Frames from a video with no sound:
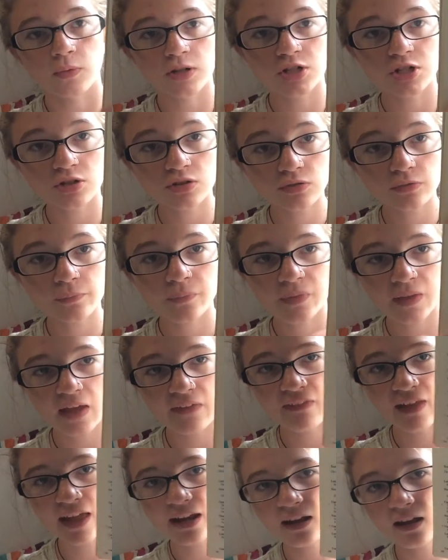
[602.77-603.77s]
original
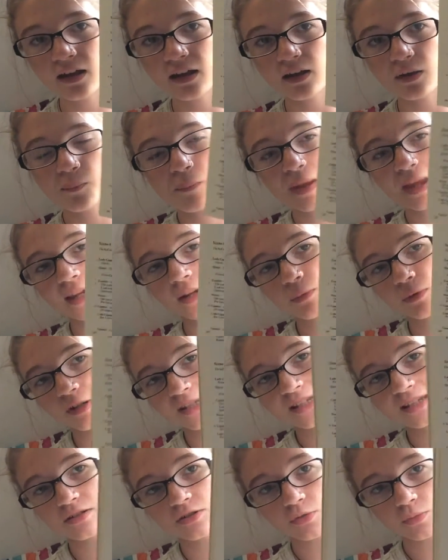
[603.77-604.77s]
and then made it where
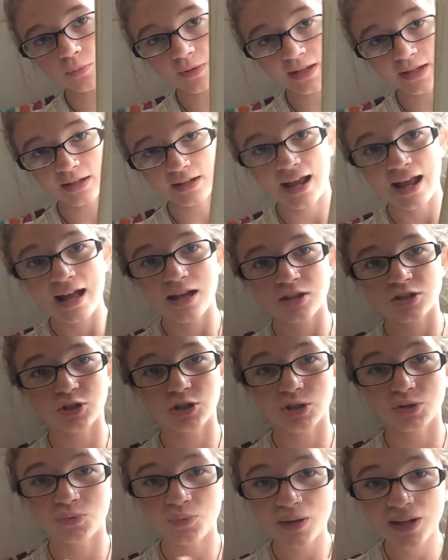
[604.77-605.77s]
it's easier to read. So you
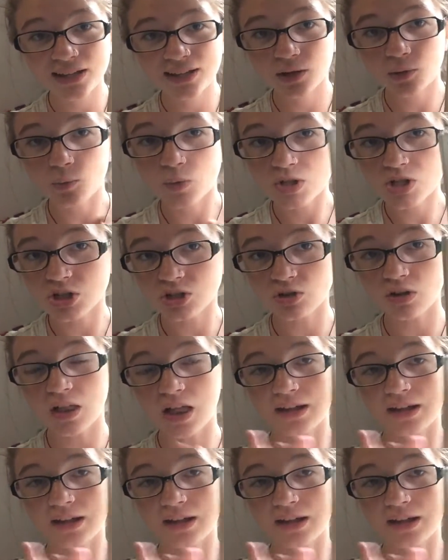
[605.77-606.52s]
can read the original